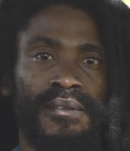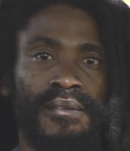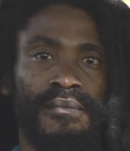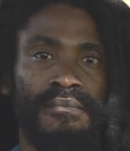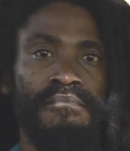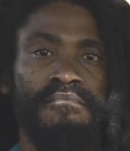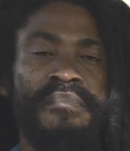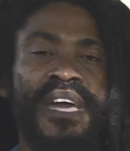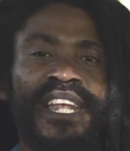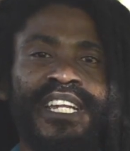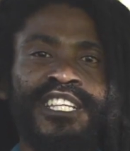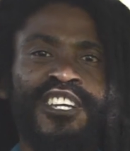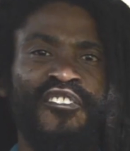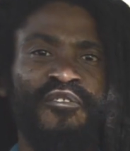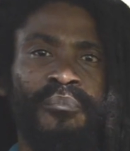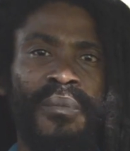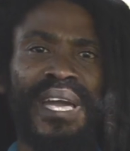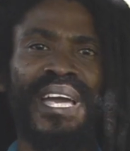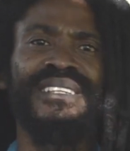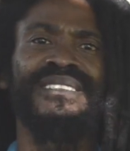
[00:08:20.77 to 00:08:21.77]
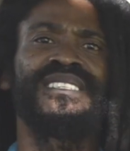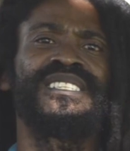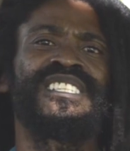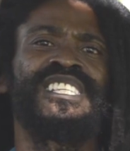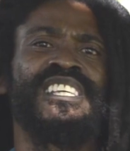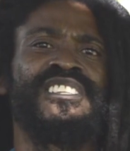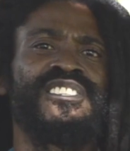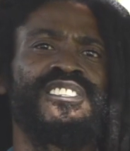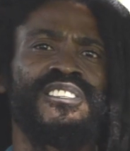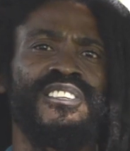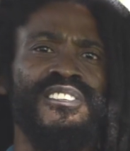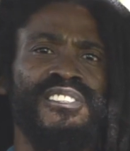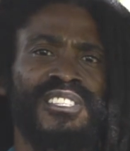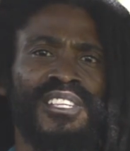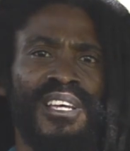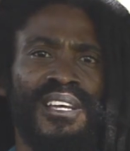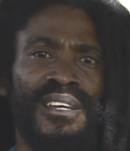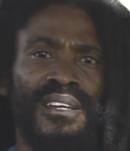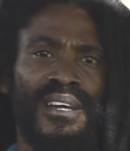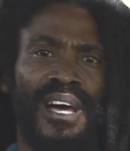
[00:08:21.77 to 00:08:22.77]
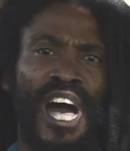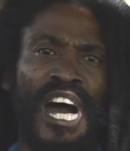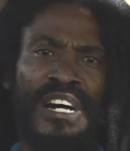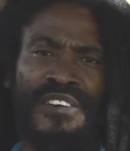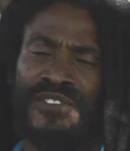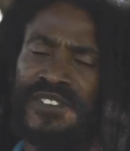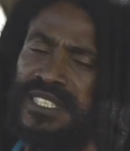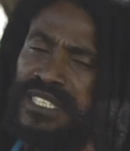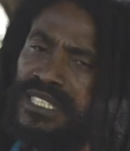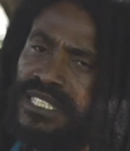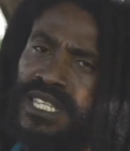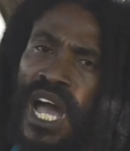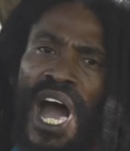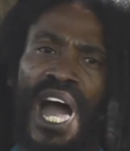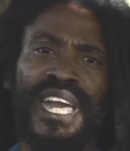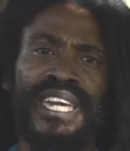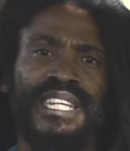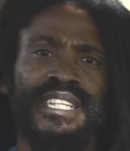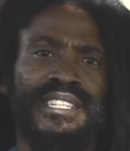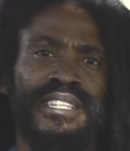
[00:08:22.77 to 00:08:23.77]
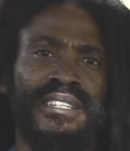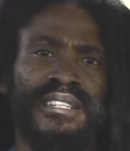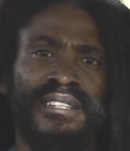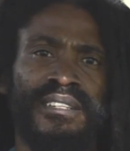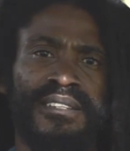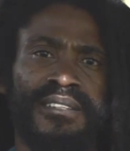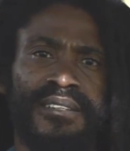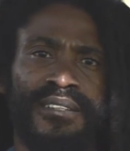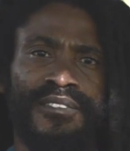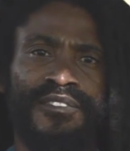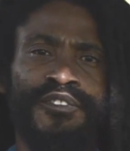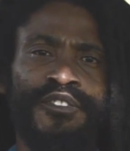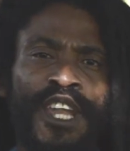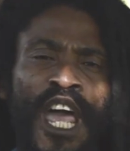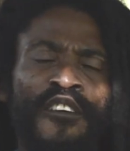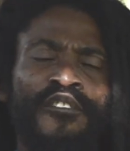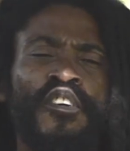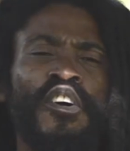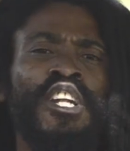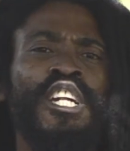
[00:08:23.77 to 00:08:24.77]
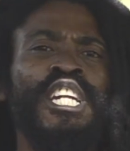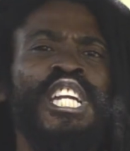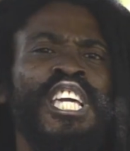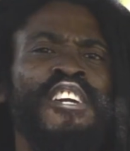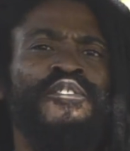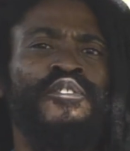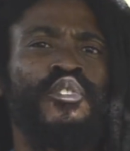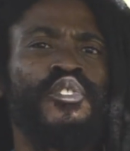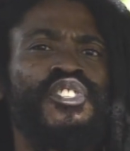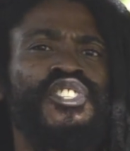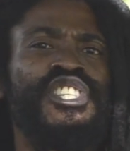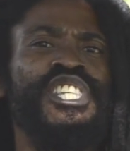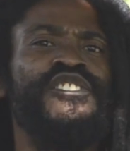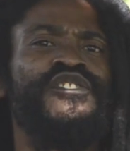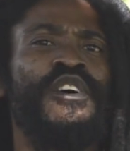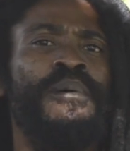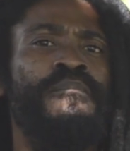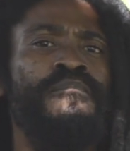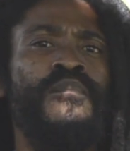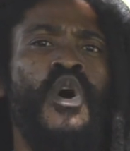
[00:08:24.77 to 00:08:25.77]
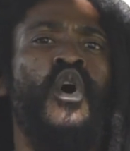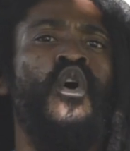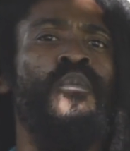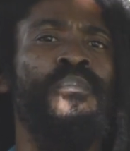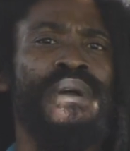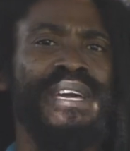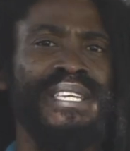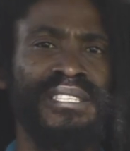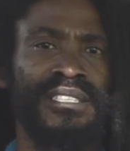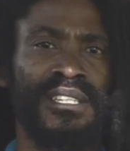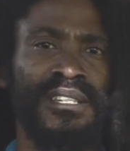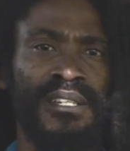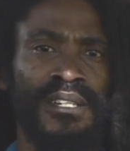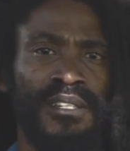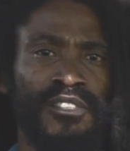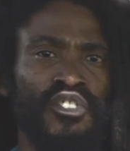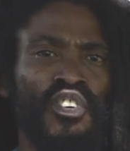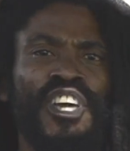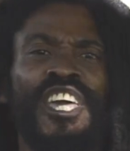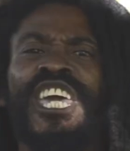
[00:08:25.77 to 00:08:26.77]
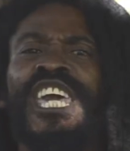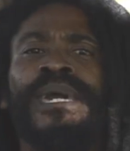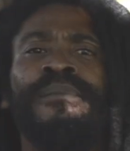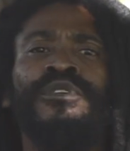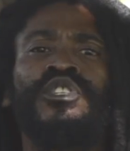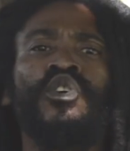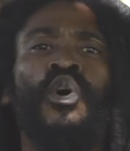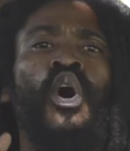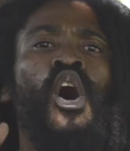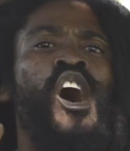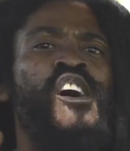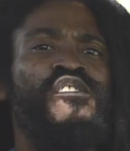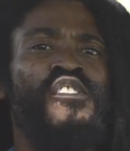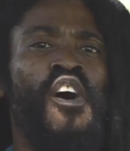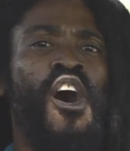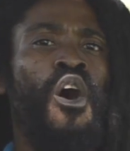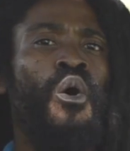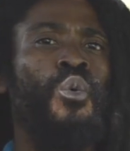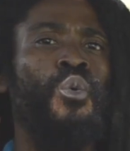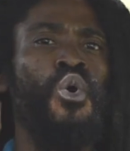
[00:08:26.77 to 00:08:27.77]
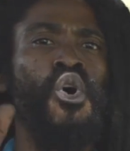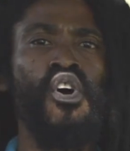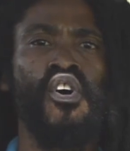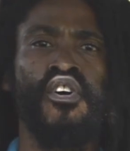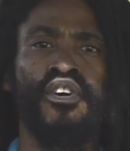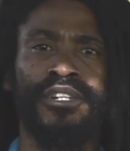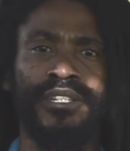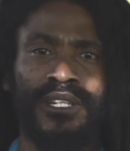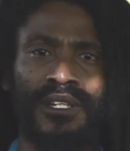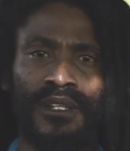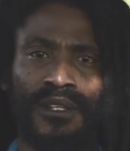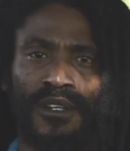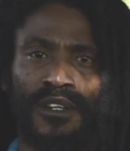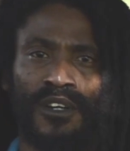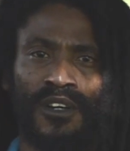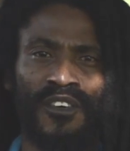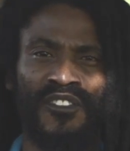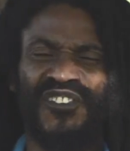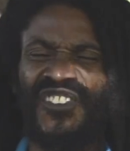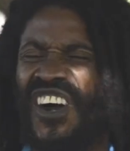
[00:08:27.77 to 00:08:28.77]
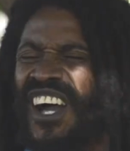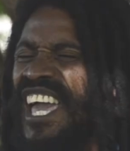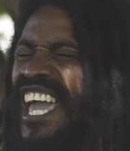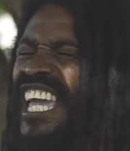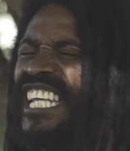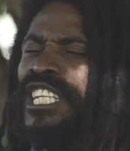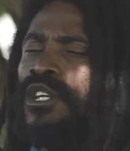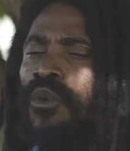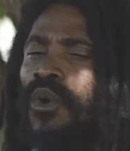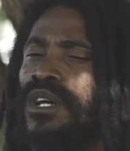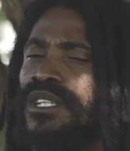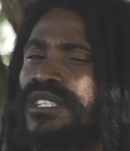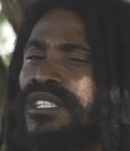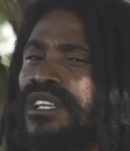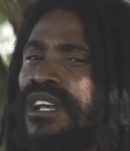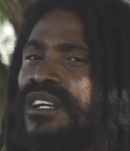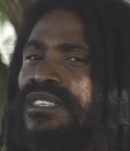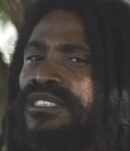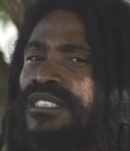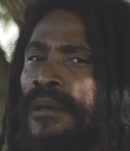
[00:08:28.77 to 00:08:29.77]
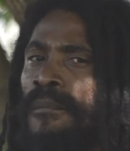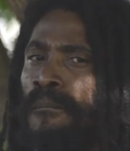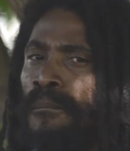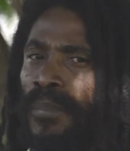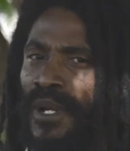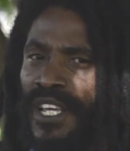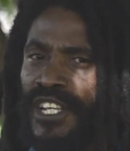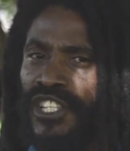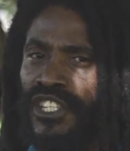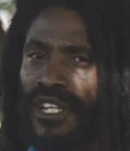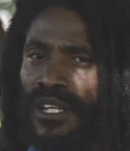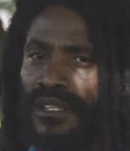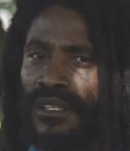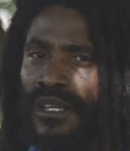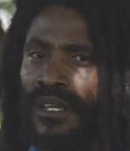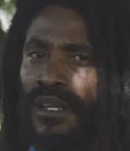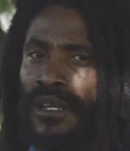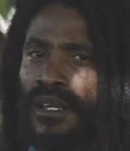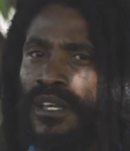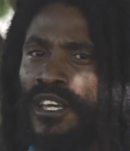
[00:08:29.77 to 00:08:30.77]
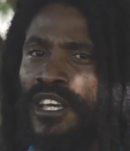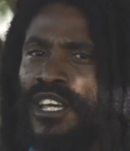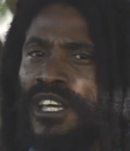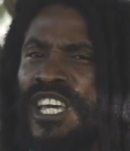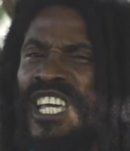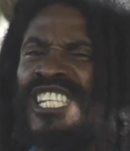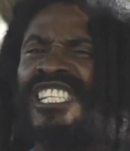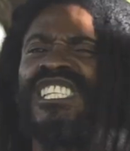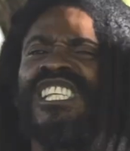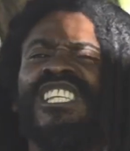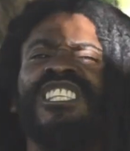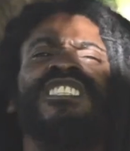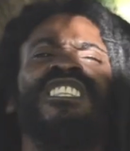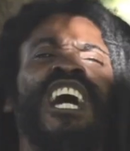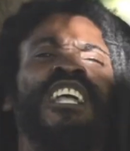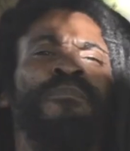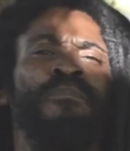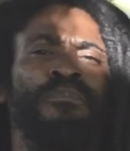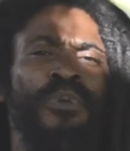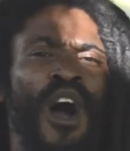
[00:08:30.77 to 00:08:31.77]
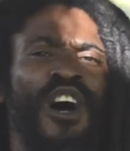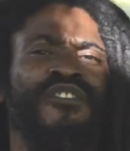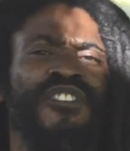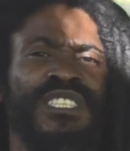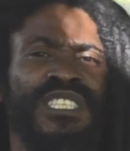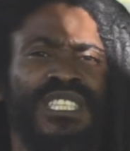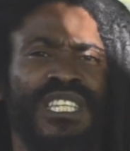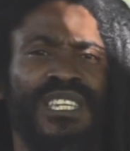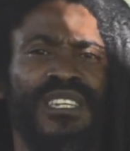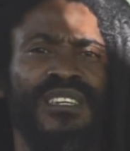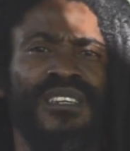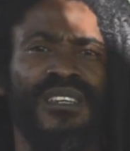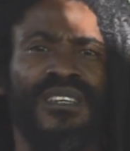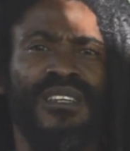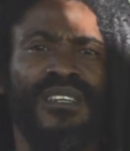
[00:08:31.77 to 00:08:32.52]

Many of my ancestors have died, never lived to see the moment to be able to offer a word for anyone's contemplation. Is it that poverty